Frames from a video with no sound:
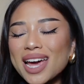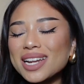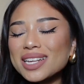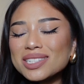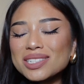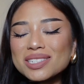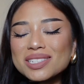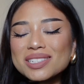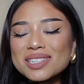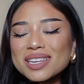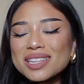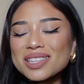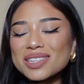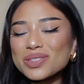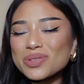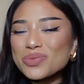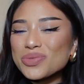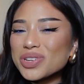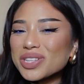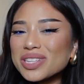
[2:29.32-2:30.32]
And it's just like
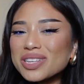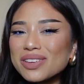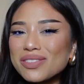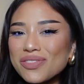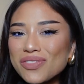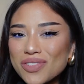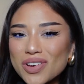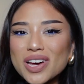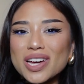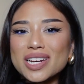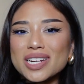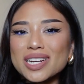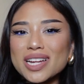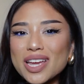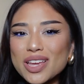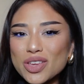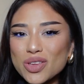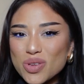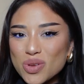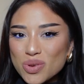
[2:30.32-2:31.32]
this really fun,
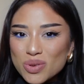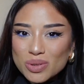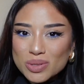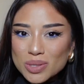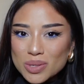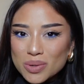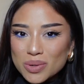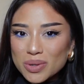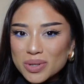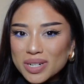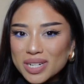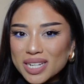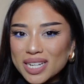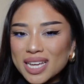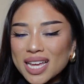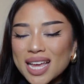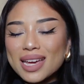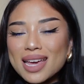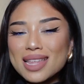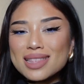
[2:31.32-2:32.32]
cute
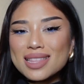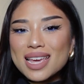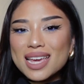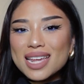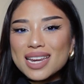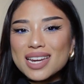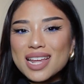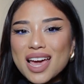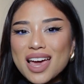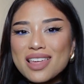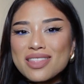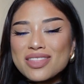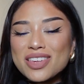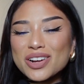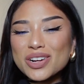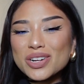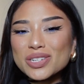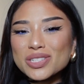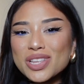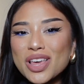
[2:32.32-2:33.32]
story. And then
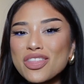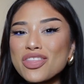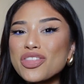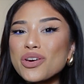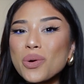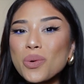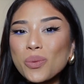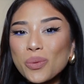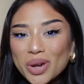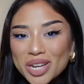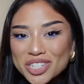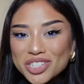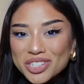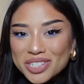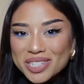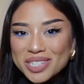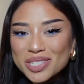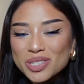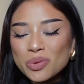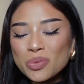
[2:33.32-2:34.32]
there's The
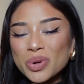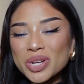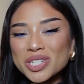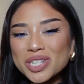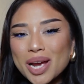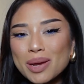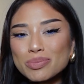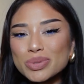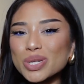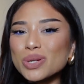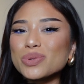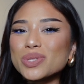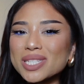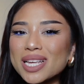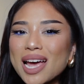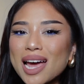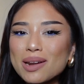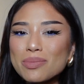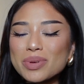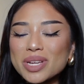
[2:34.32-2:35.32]
Witches, which I'm so
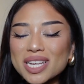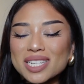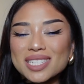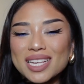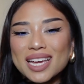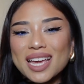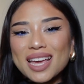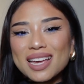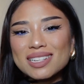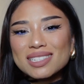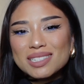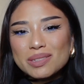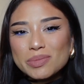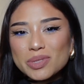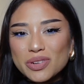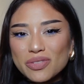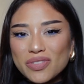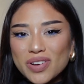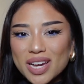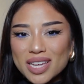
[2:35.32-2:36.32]
sad because I can't seem
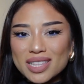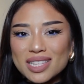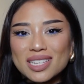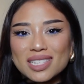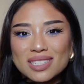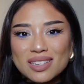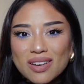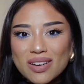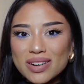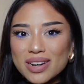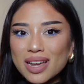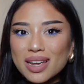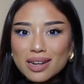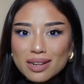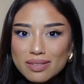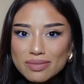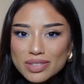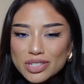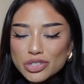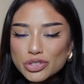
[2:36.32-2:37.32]
to find this on
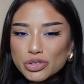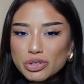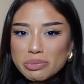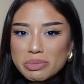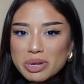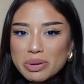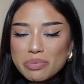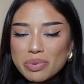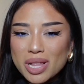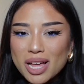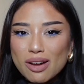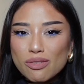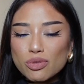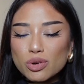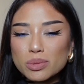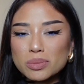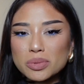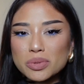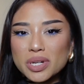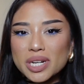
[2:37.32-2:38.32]
any of the streaming
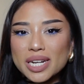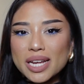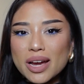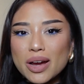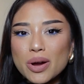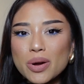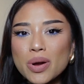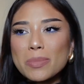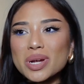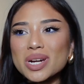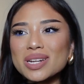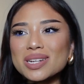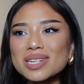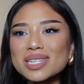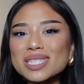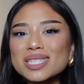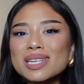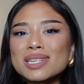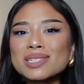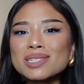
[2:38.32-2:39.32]
platforms right now, but it
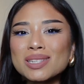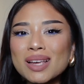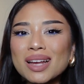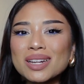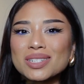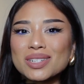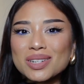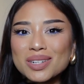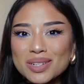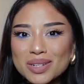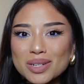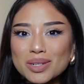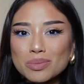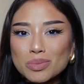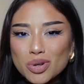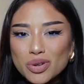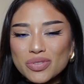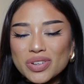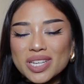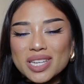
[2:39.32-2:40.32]
is such a
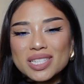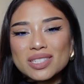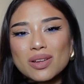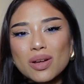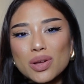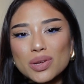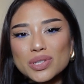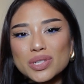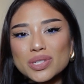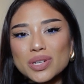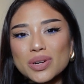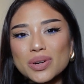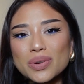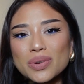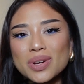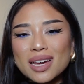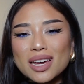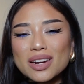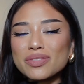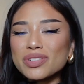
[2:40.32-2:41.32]
good movie. It's
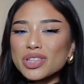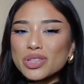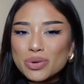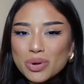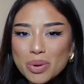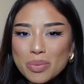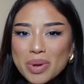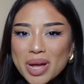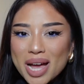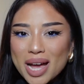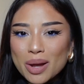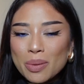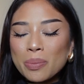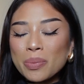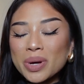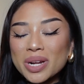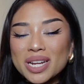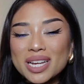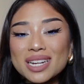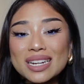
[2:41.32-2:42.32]
also kind of a throwback,
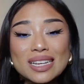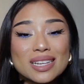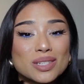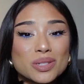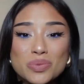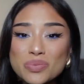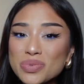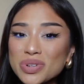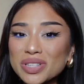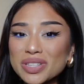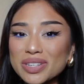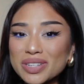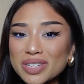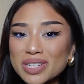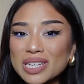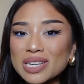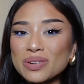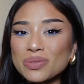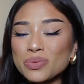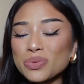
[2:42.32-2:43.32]
but it is
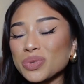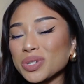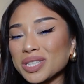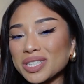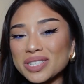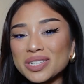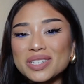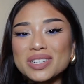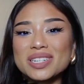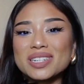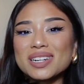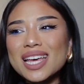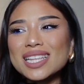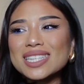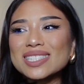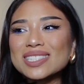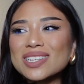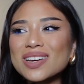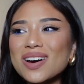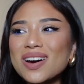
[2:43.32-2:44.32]
really, really good.
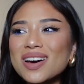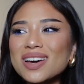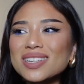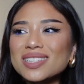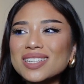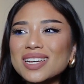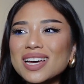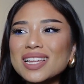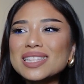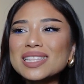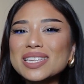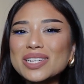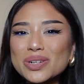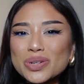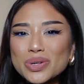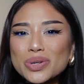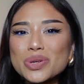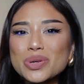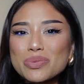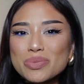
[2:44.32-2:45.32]
It's got a
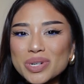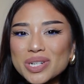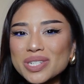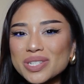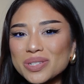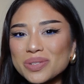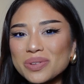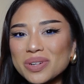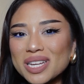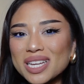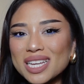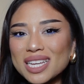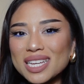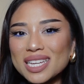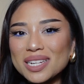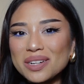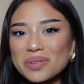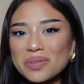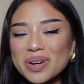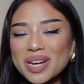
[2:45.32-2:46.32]
little humor to
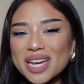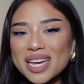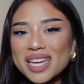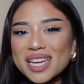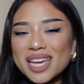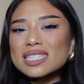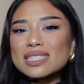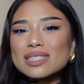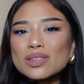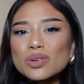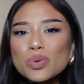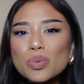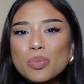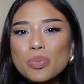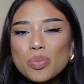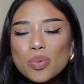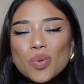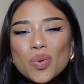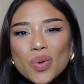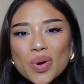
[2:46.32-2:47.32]
it in a way. Little
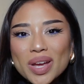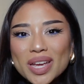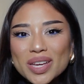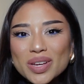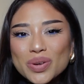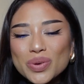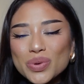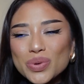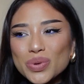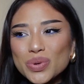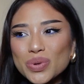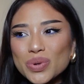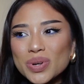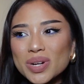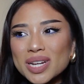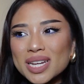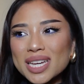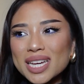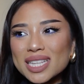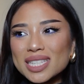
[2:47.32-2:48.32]
boy
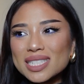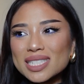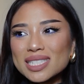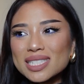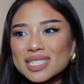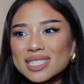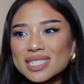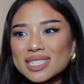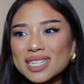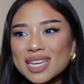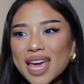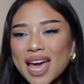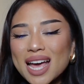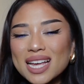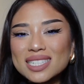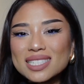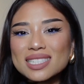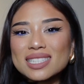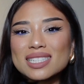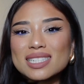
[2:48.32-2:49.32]
who gets
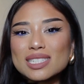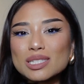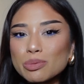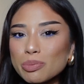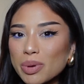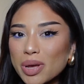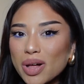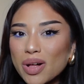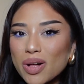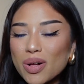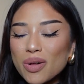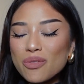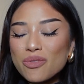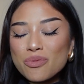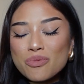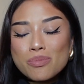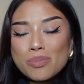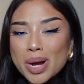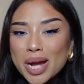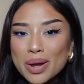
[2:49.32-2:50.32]
casted the
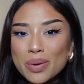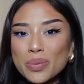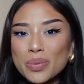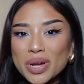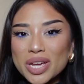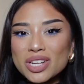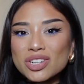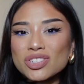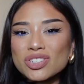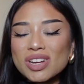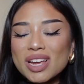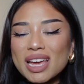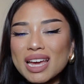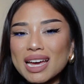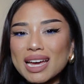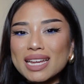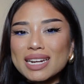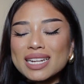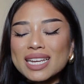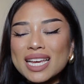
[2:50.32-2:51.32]
spell by a witch
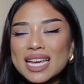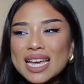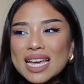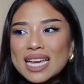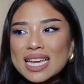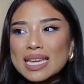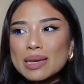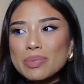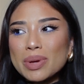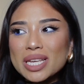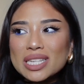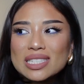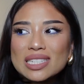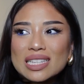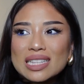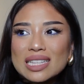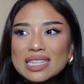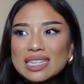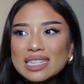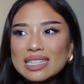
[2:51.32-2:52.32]
and he
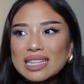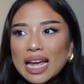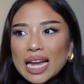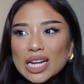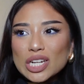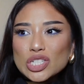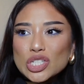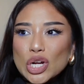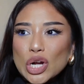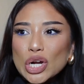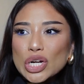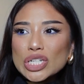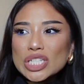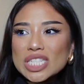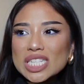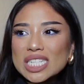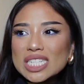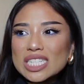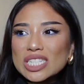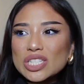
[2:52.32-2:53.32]
basically like
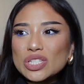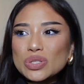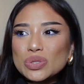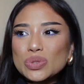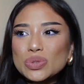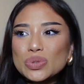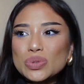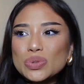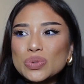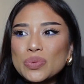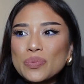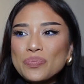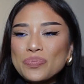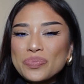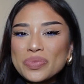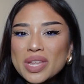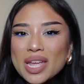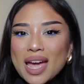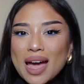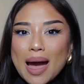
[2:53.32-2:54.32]
turns into
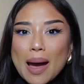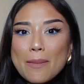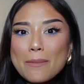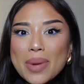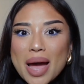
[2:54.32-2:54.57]
a